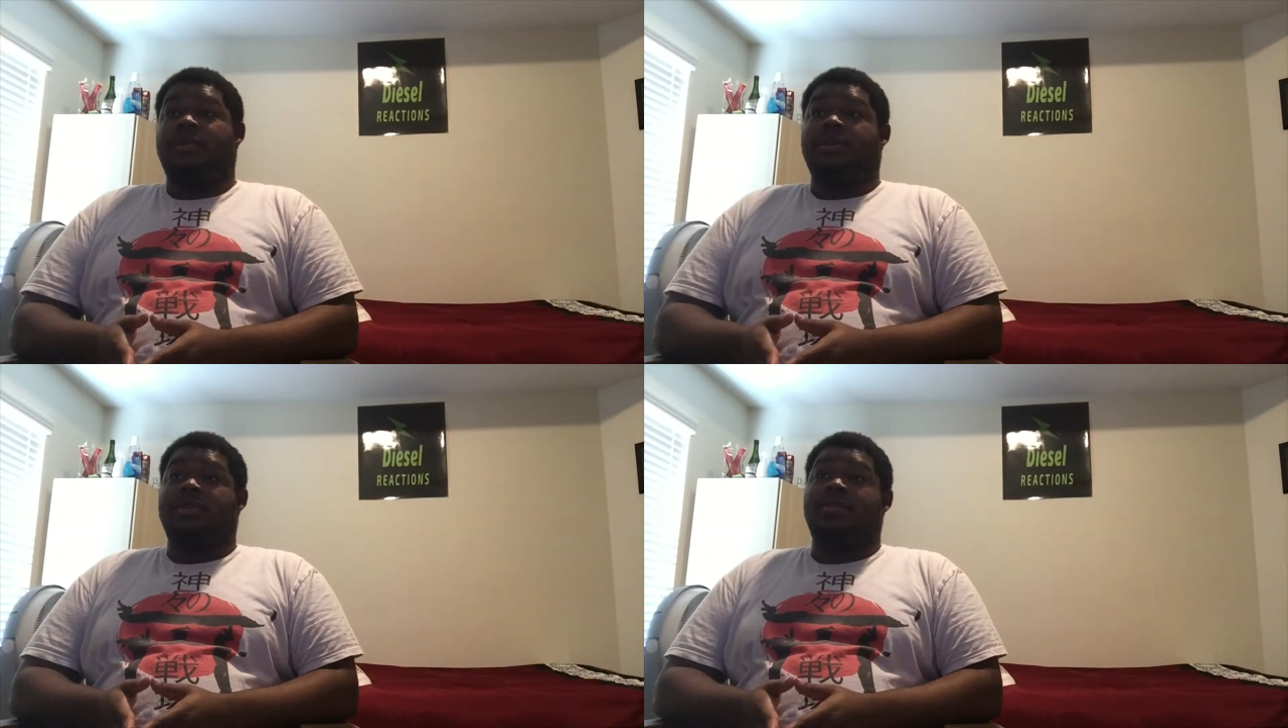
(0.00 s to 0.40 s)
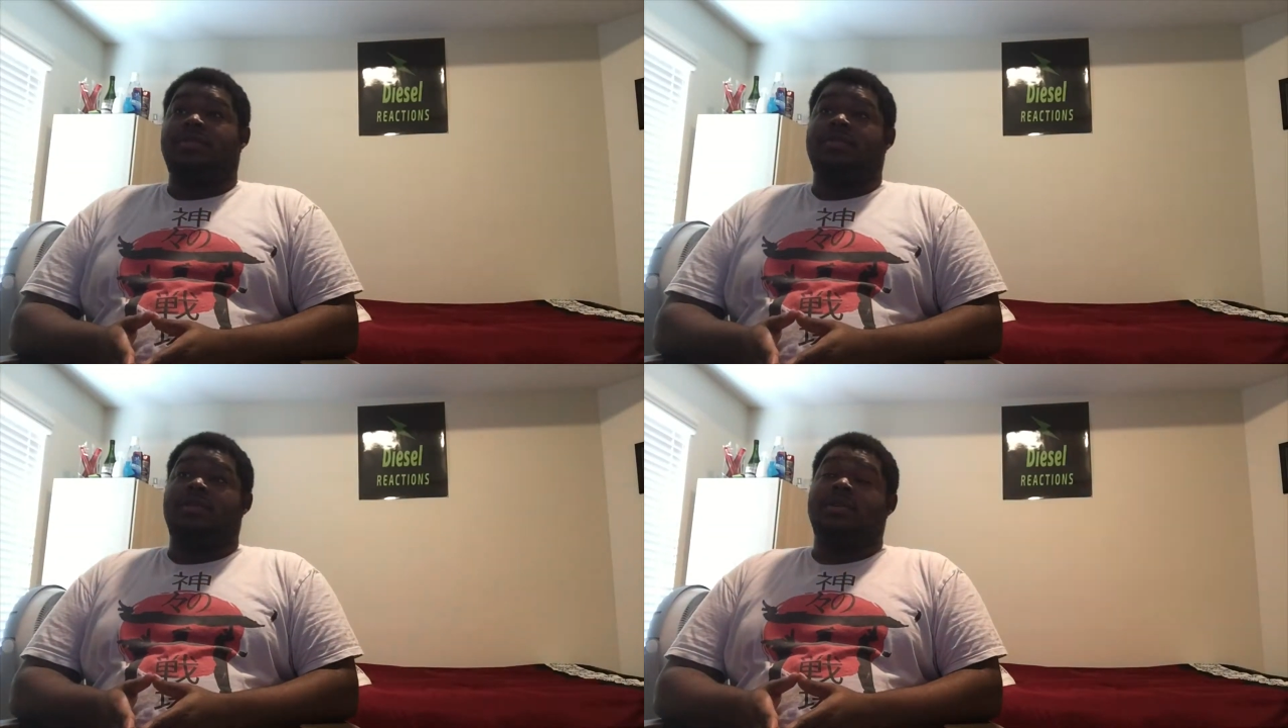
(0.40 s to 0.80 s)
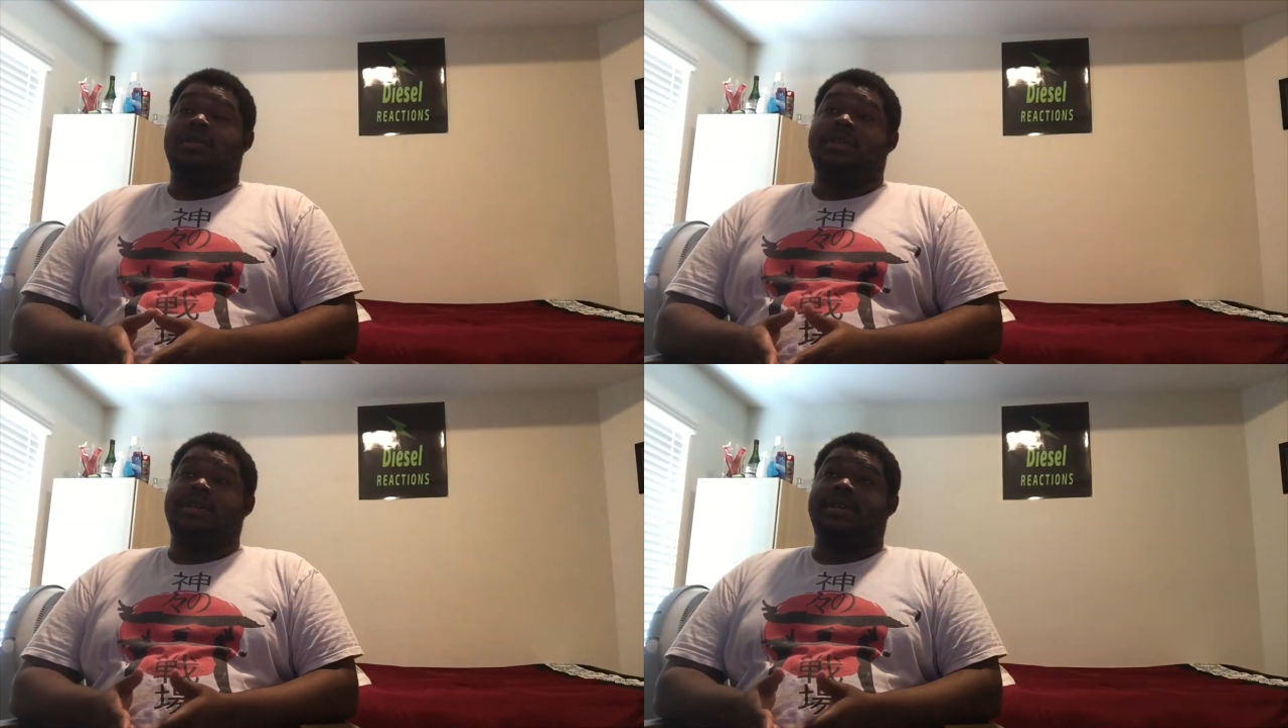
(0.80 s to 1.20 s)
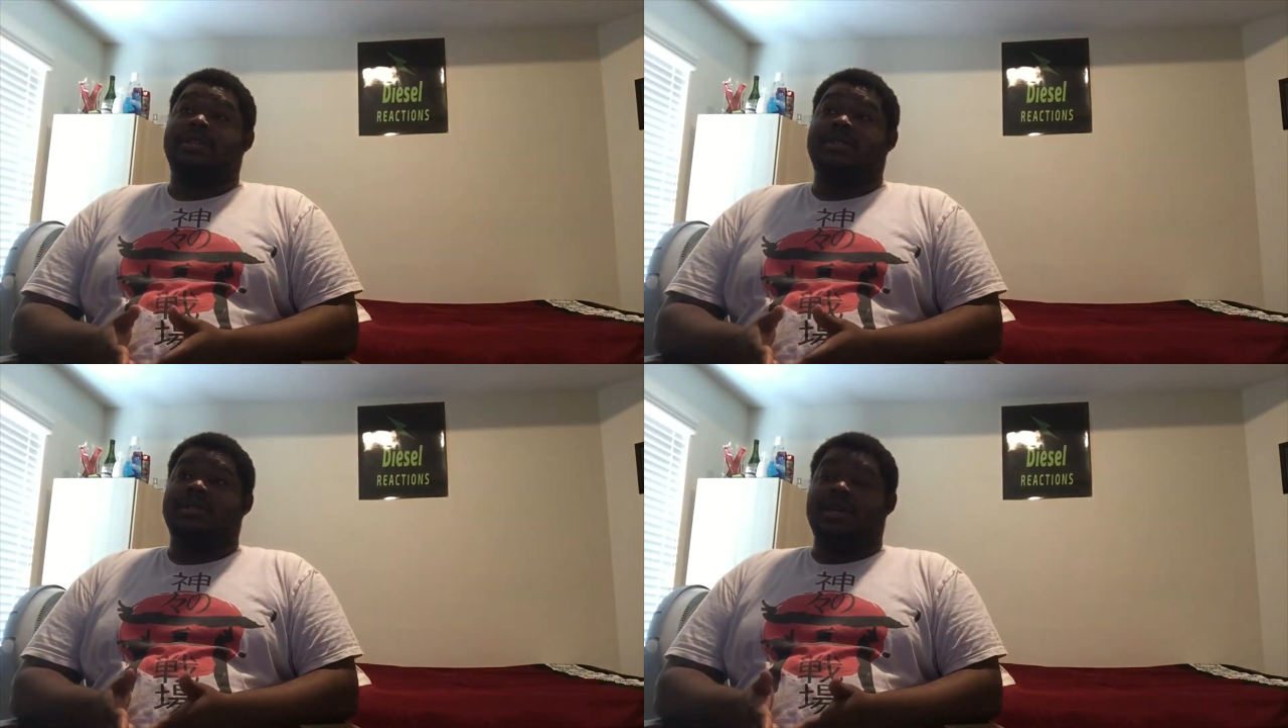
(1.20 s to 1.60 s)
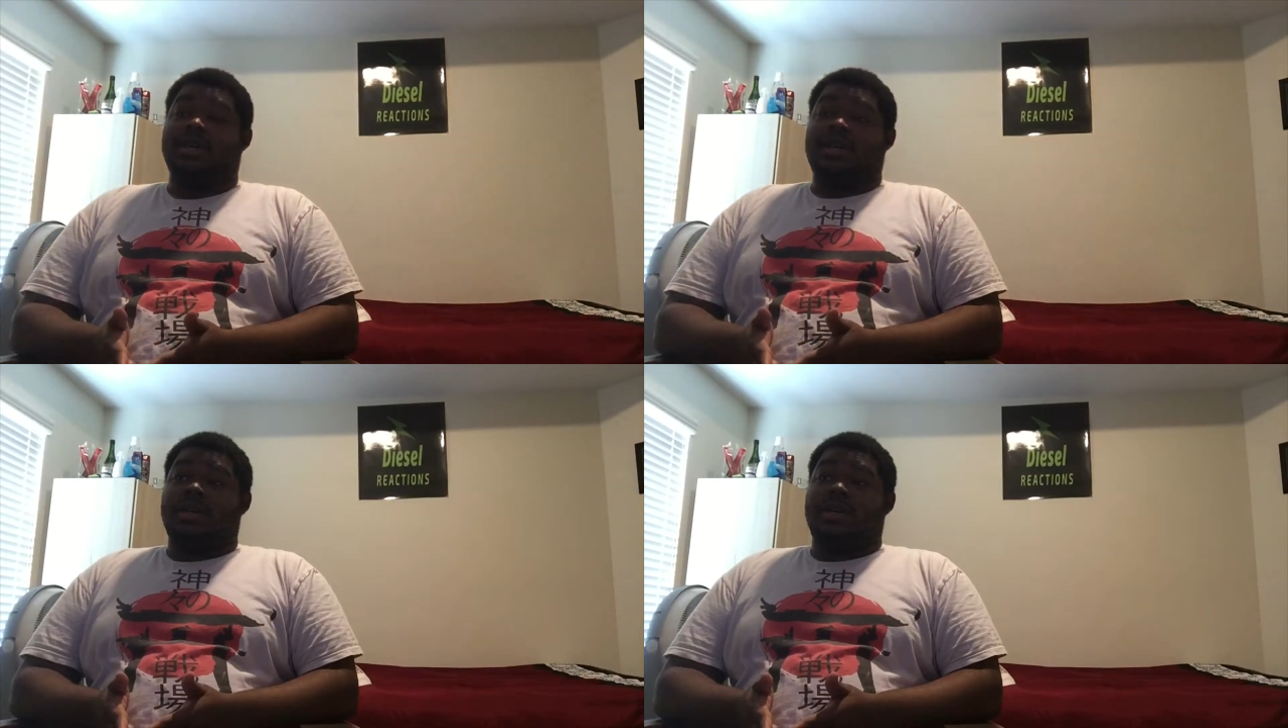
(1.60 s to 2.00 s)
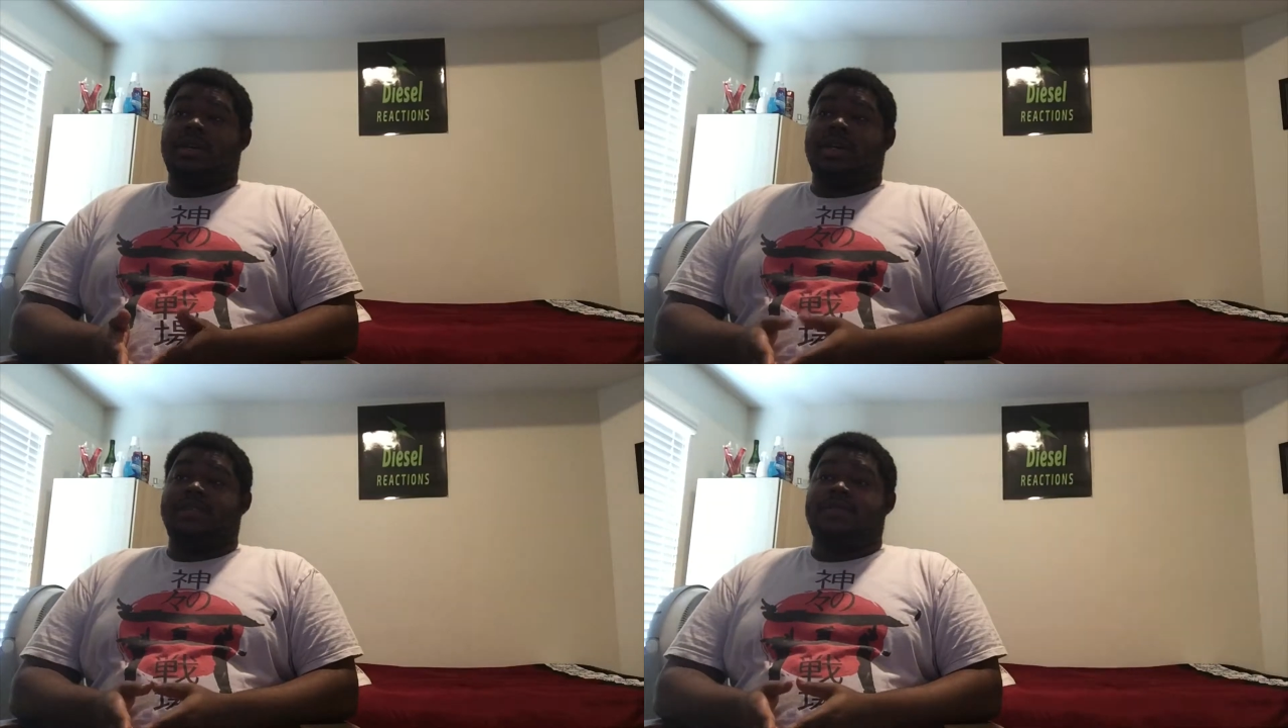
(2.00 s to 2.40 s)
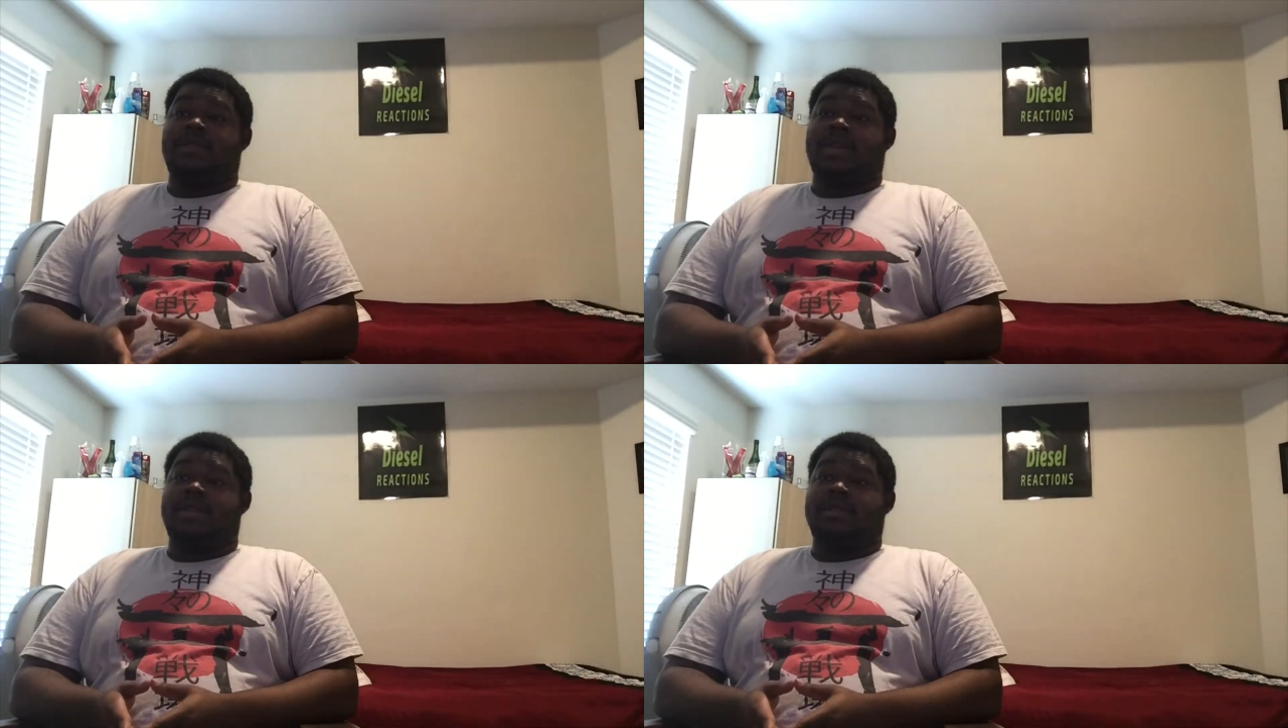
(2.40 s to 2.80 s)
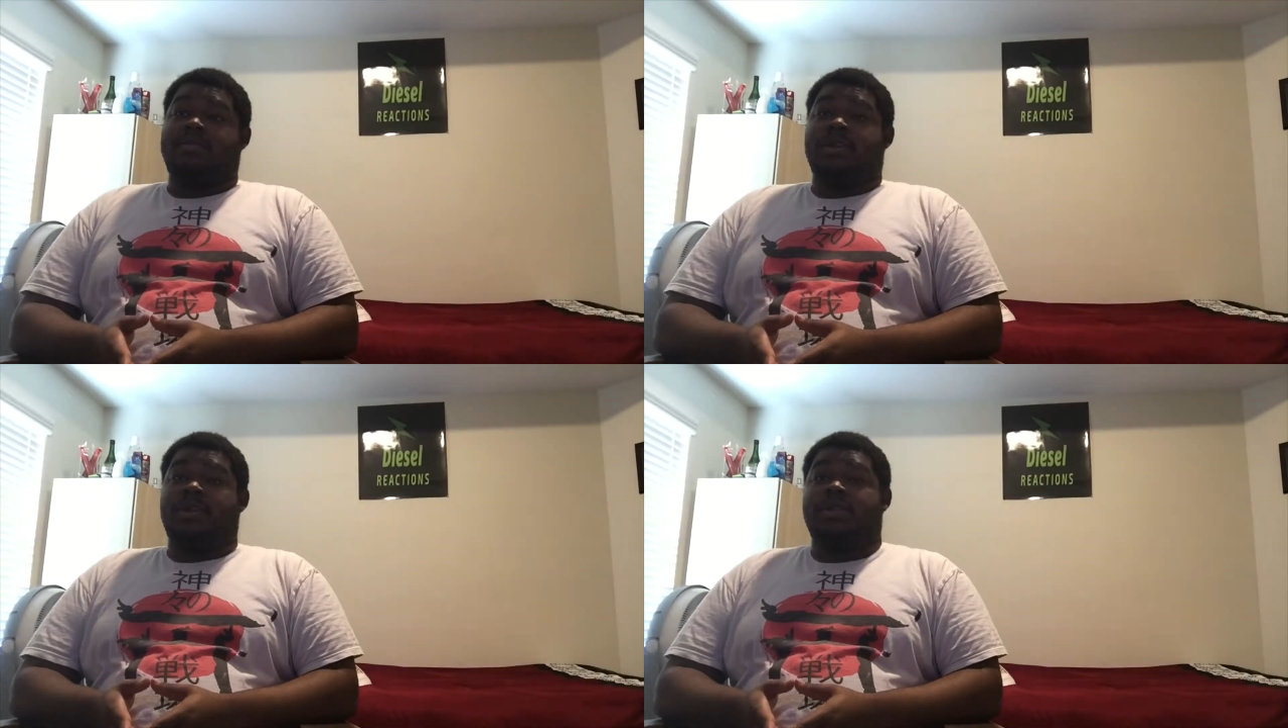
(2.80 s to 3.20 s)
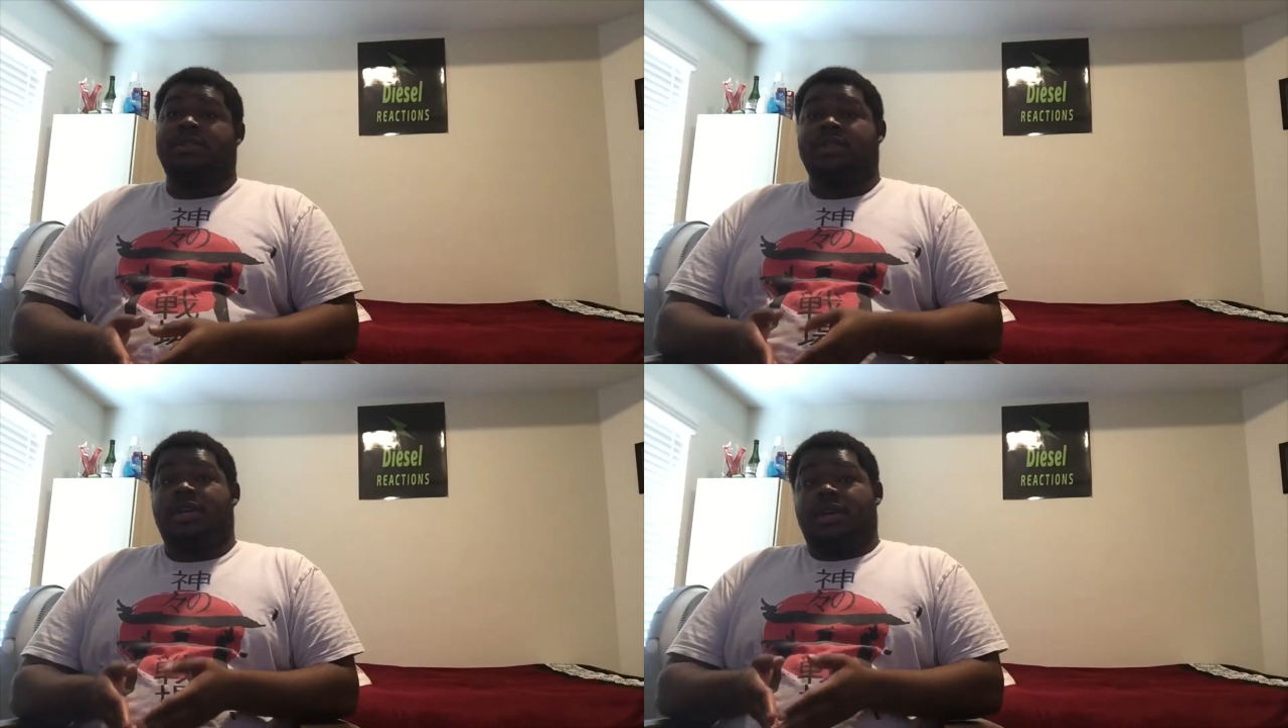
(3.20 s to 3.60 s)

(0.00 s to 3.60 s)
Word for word: I've been doing this last few days because